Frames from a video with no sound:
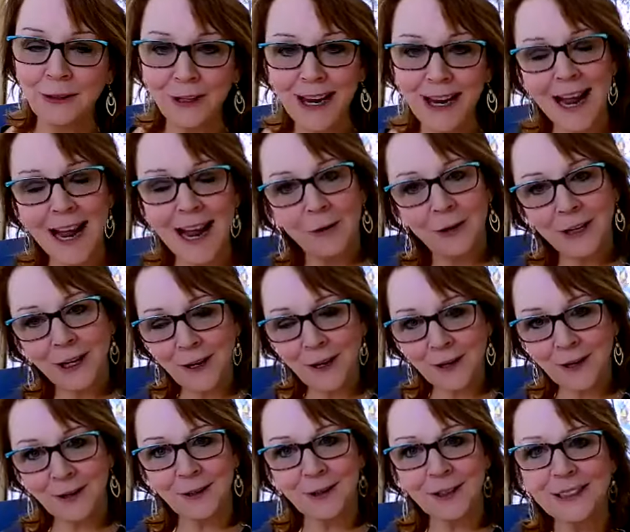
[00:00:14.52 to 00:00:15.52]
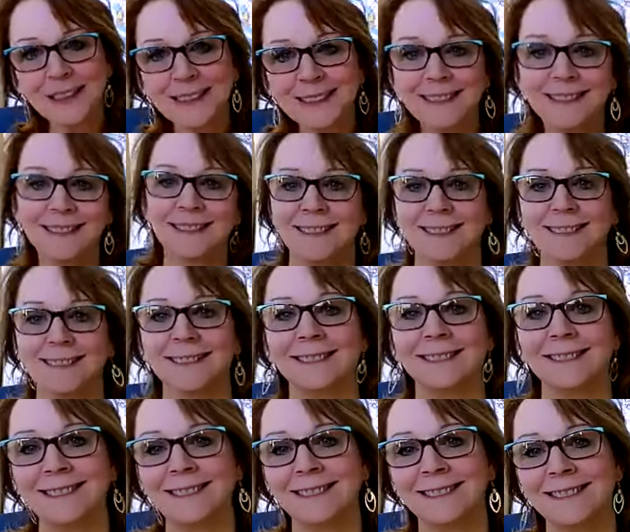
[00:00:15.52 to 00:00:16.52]
great. How are you? Oh,
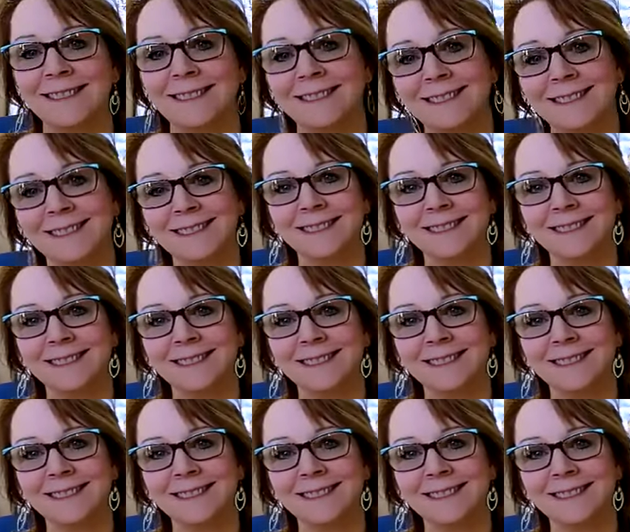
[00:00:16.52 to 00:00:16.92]
I'm